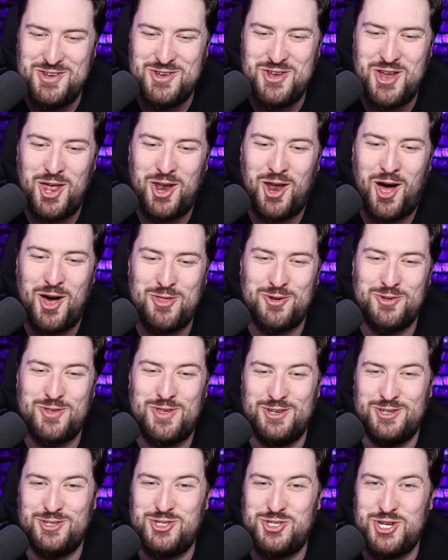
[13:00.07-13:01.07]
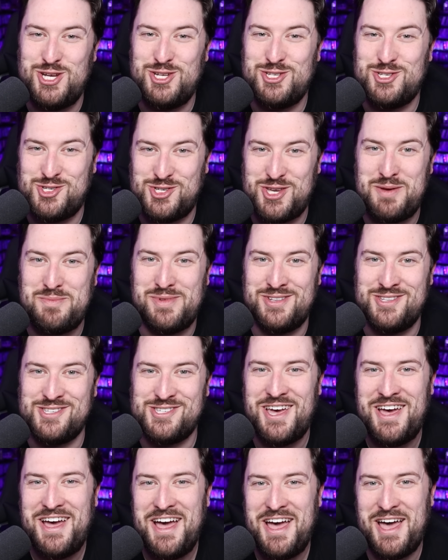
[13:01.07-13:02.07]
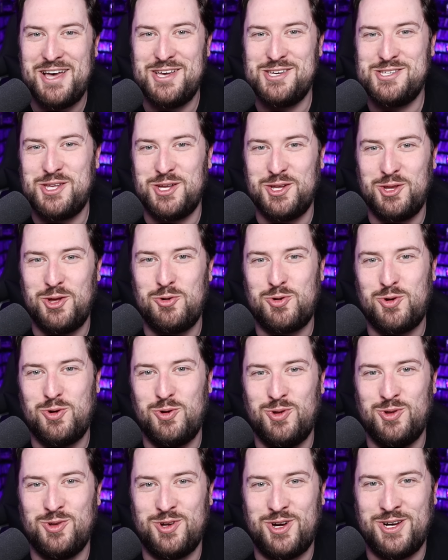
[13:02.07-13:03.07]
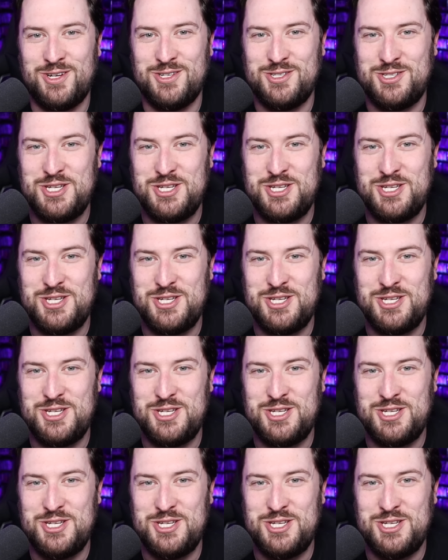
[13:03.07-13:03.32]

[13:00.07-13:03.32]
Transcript: none other than Gene Simmons as the local uh,